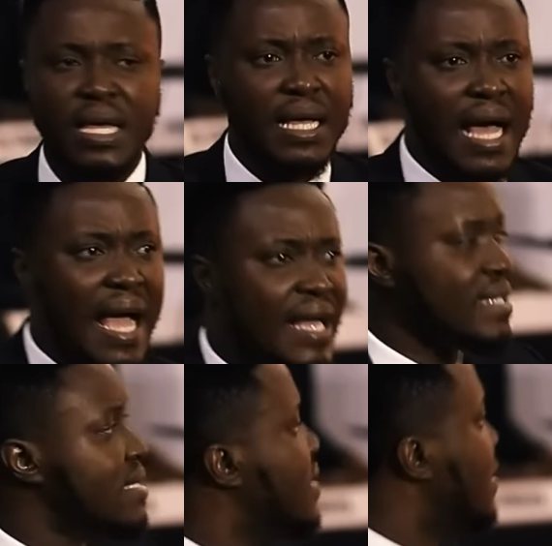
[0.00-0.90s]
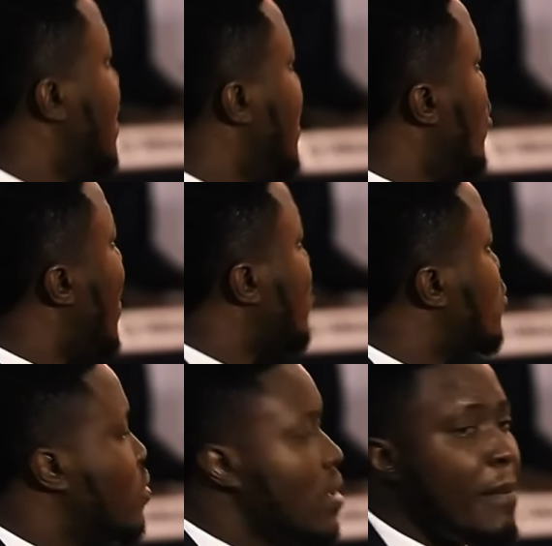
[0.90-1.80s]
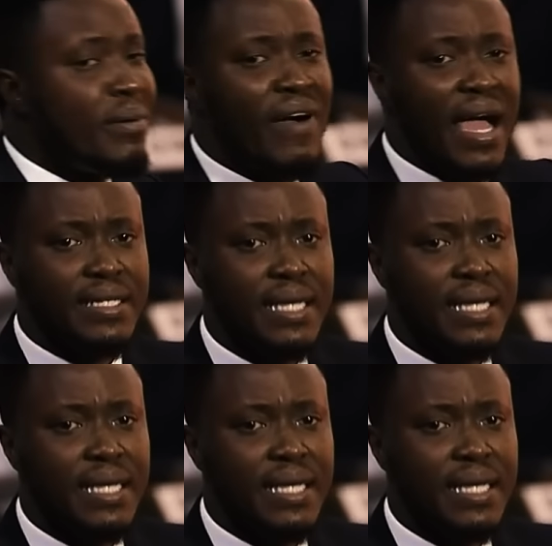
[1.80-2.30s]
I can go back to Amplified.